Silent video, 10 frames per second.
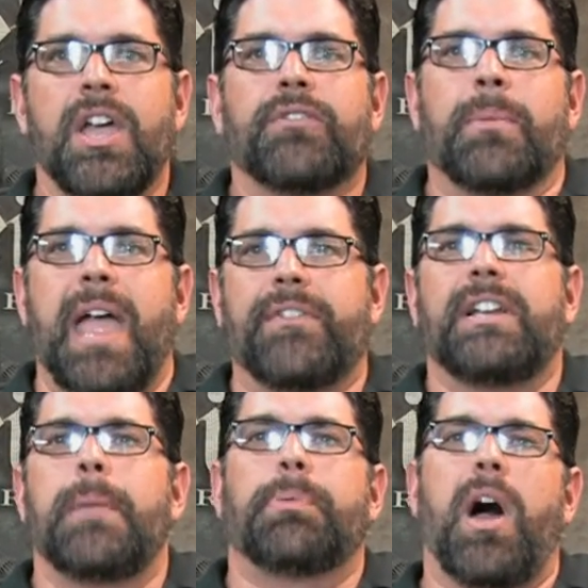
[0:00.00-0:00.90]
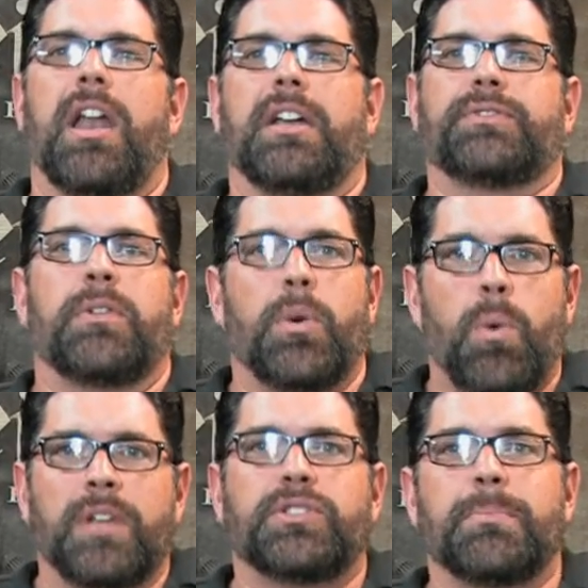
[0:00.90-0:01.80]
From everyday products, from the
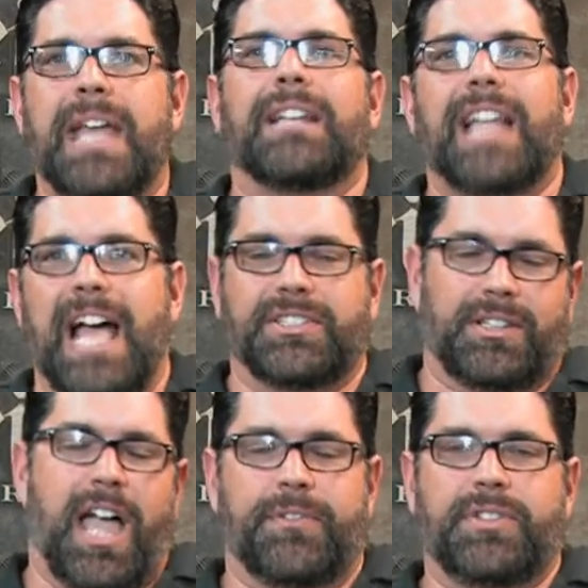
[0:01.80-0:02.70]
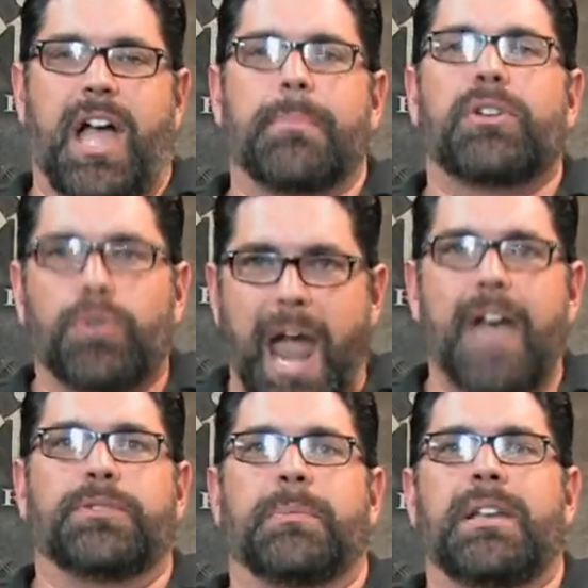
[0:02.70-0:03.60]
ones who made it last a lifetime,
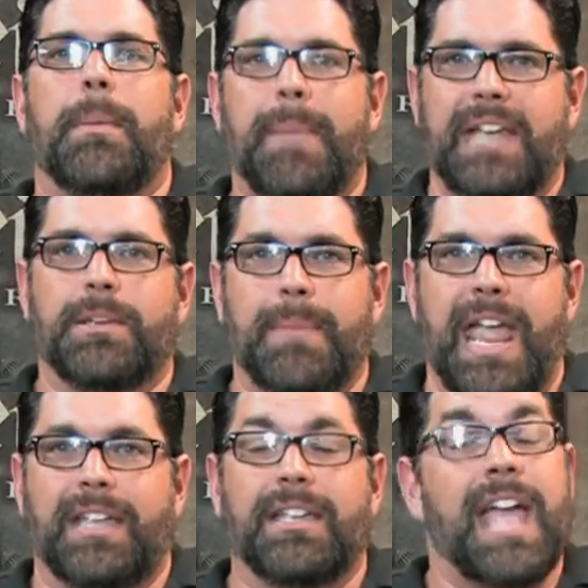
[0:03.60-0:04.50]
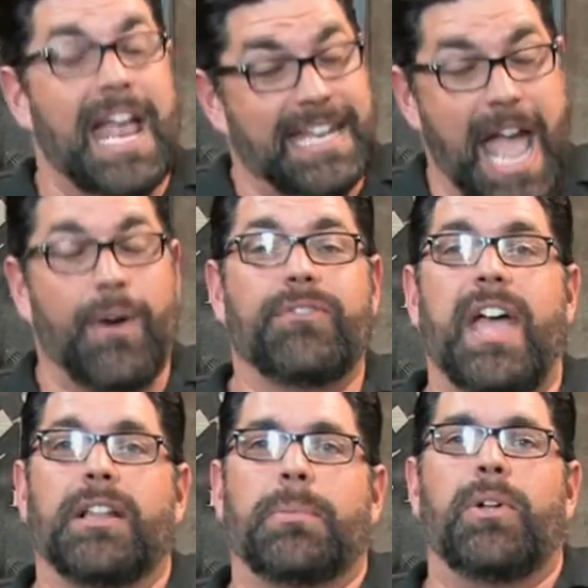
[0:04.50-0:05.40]
Craftsman made to make, and now
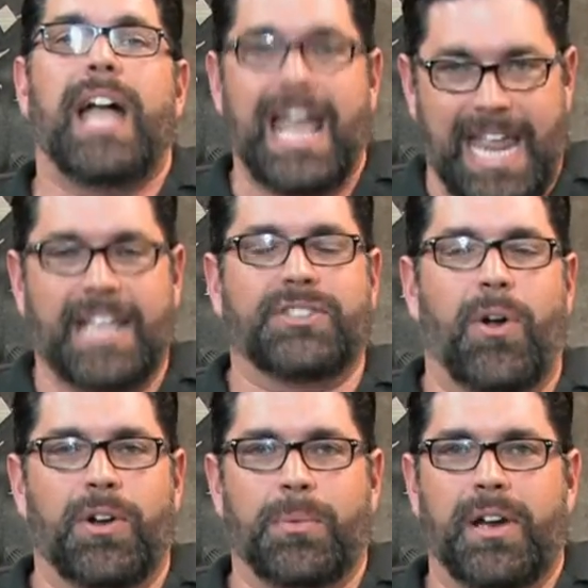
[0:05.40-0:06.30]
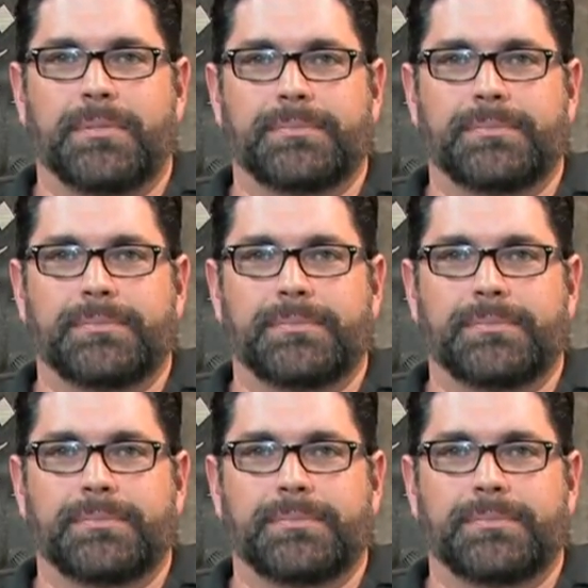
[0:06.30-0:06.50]
available at Ace Hardware.